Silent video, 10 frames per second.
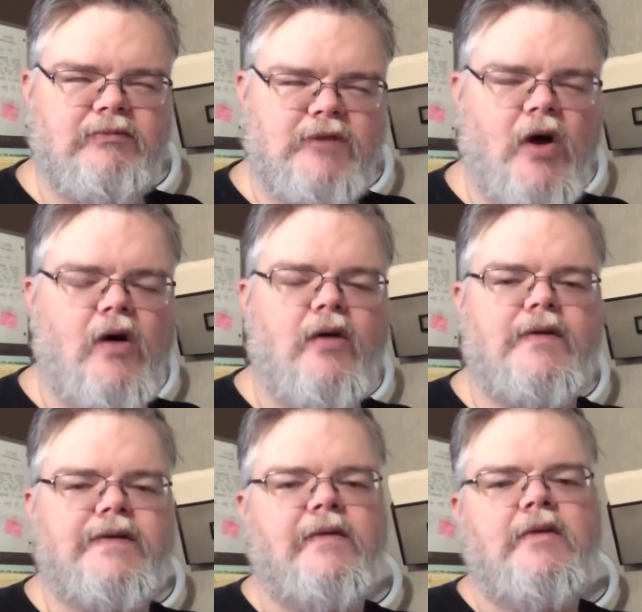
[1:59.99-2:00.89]

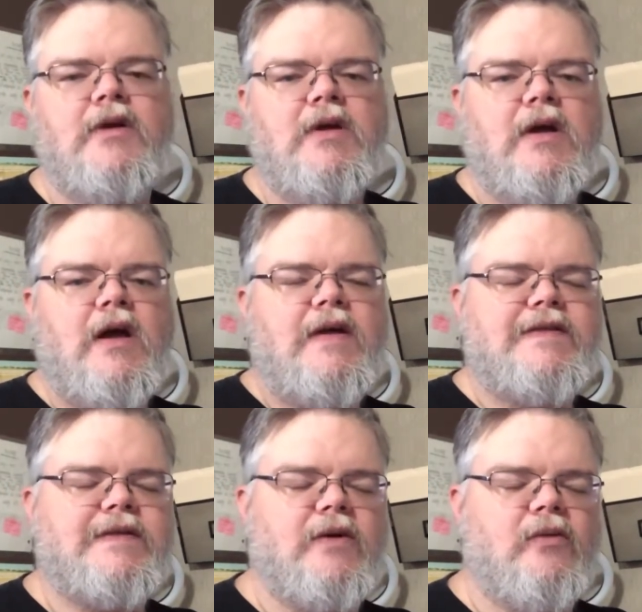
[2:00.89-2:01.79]
calls.
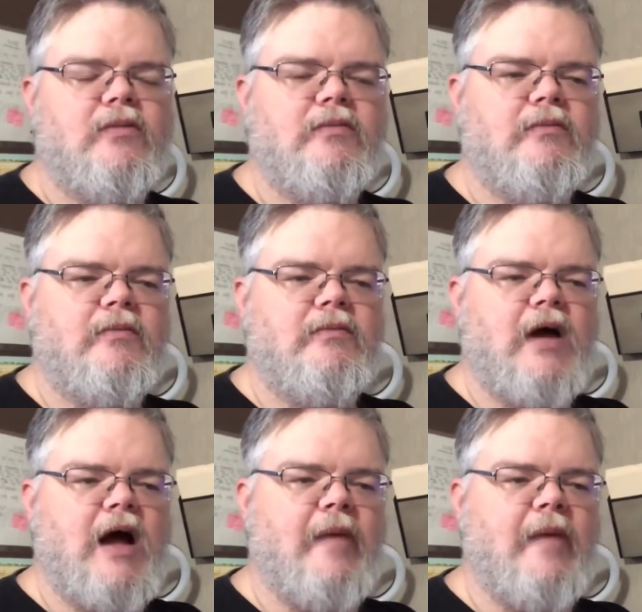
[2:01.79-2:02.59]
So I'm